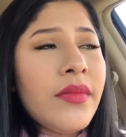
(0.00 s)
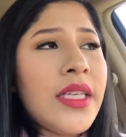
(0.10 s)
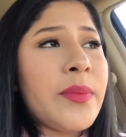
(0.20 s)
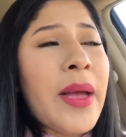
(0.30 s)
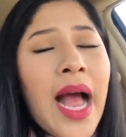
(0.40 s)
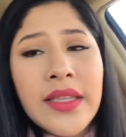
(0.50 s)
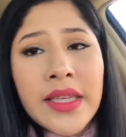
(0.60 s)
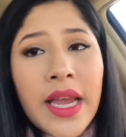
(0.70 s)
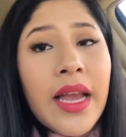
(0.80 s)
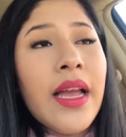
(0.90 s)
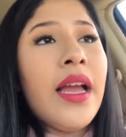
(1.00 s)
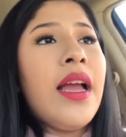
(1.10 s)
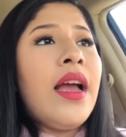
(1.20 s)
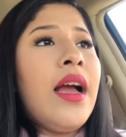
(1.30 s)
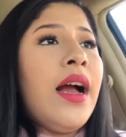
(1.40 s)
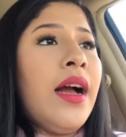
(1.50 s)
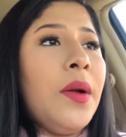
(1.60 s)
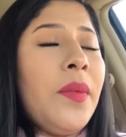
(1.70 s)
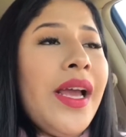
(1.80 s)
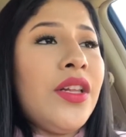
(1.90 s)
his passing.
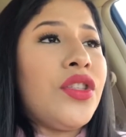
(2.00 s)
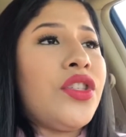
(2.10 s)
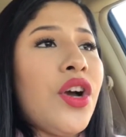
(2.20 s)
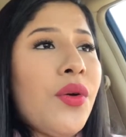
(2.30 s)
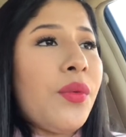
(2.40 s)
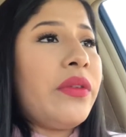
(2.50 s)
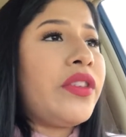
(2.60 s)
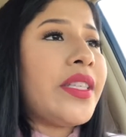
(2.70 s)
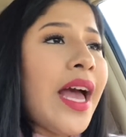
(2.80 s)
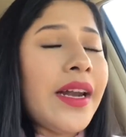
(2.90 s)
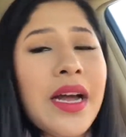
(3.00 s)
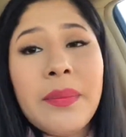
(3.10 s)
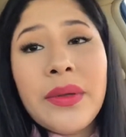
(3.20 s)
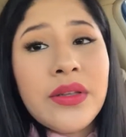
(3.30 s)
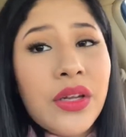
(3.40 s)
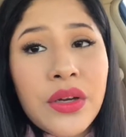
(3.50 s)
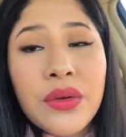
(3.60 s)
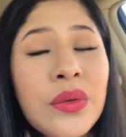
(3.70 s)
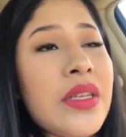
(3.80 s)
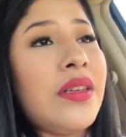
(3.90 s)
Um, and so we've just had up and
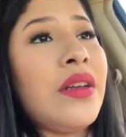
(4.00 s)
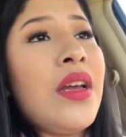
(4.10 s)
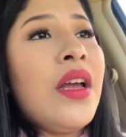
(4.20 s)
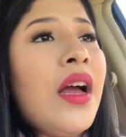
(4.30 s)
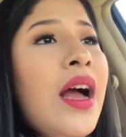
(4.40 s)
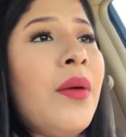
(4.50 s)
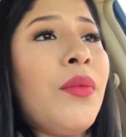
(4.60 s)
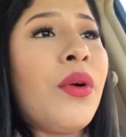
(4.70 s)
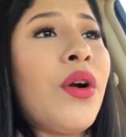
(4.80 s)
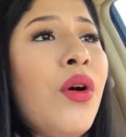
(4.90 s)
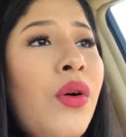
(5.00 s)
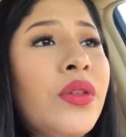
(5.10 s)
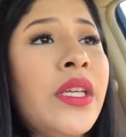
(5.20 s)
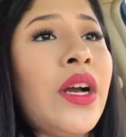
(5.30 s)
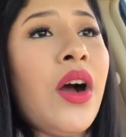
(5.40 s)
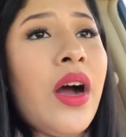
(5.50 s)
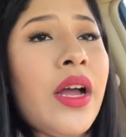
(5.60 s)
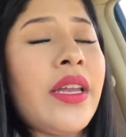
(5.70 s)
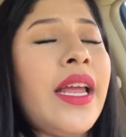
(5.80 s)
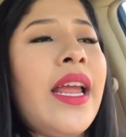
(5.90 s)
lows, and um, we're holding
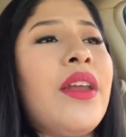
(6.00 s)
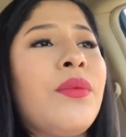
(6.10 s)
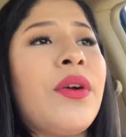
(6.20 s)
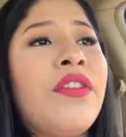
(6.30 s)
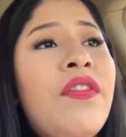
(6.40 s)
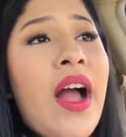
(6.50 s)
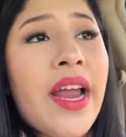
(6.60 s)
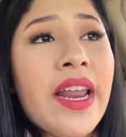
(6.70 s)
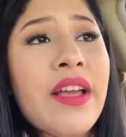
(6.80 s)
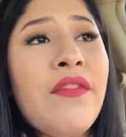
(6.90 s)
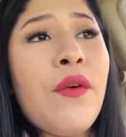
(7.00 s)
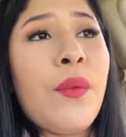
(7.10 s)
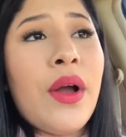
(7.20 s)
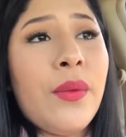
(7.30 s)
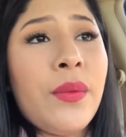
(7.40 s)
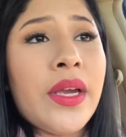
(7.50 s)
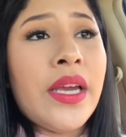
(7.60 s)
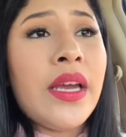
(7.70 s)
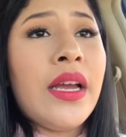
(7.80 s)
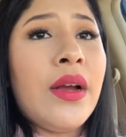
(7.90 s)
on, and we're fighting for what
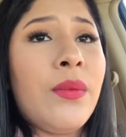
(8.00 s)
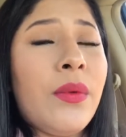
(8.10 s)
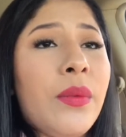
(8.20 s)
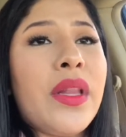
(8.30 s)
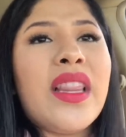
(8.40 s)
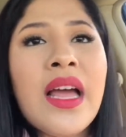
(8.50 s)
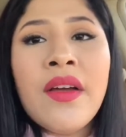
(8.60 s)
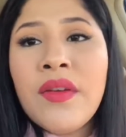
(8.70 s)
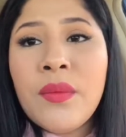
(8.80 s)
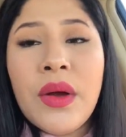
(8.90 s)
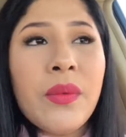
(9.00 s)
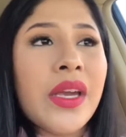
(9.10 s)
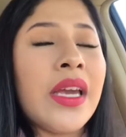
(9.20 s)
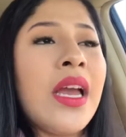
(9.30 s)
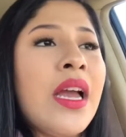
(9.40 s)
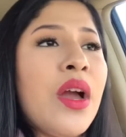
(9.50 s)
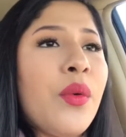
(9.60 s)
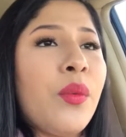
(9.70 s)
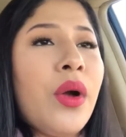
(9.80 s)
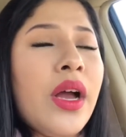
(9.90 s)
we what we love and what we
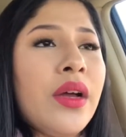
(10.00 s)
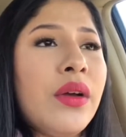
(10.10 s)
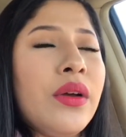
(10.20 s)
what